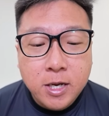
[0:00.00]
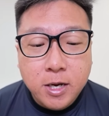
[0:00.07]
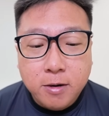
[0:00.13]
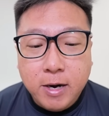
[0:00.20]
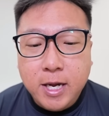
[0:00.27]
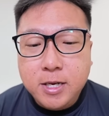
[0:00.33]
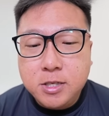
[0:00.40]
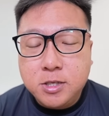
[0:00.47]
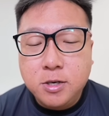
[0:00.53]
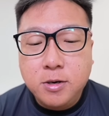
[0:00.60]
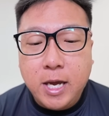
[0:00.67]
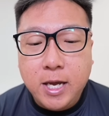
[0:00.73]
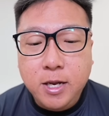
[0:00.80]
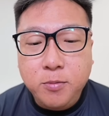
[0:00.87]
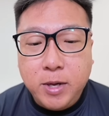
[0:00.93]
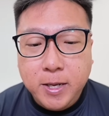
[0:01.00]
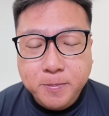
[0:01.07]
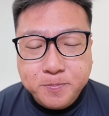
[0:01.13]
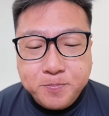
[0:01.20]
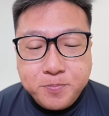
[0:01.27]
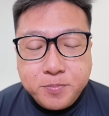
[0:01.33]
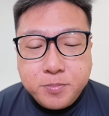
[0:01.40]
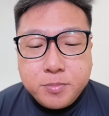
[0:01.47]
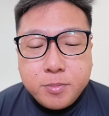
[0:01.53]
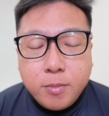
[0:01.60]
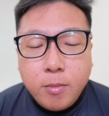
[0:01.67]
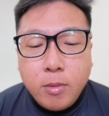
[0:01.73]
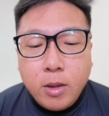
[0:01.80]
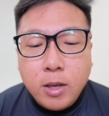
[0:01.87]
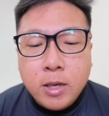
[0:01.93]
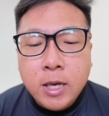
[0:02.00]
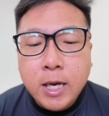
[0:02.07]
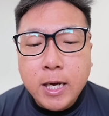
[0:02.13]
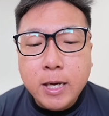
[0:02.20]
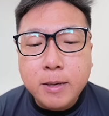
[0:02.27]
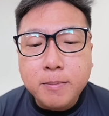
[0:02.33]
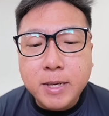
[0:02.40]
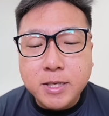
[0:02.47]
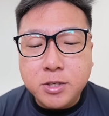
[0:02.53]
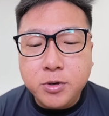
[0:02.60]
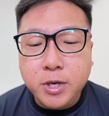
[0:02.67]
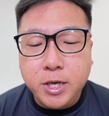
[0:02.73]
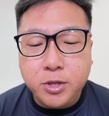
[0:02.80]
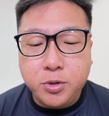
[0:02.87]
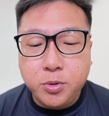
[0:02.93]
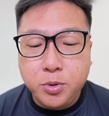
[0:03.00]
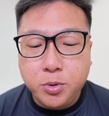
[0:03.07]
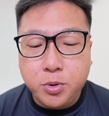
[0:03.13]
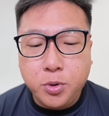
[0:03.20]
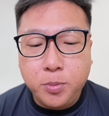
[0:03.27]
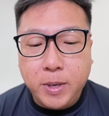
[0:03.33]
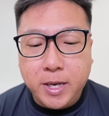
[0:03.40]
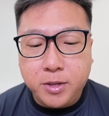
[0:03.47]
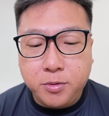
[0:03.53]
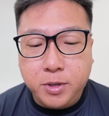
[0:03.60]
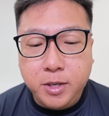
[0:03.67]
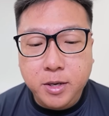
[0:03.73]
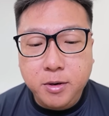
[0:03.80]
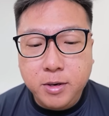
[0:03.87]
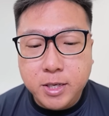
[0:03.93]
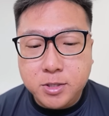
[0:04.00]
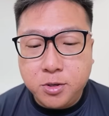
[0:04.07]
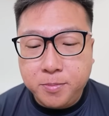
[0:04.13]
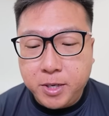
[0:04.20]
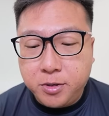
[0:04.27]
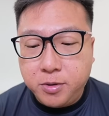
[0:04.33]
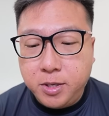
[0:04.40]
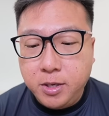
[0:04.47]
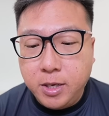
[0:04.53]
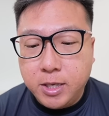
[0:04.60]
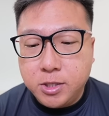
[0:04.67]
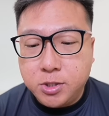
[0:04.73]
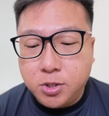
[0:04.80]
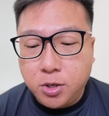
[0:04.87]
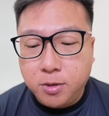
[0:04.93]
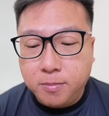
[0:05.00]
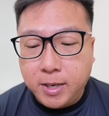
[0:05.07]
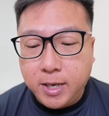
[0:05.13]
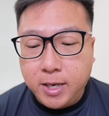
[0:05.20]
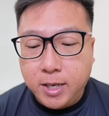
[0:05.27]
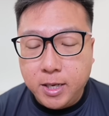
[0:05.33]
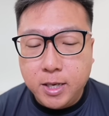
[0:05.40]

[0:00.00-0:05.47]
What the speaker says: Alright, so anyway, let's go ahead to go back to here. Let's go back to here and sort by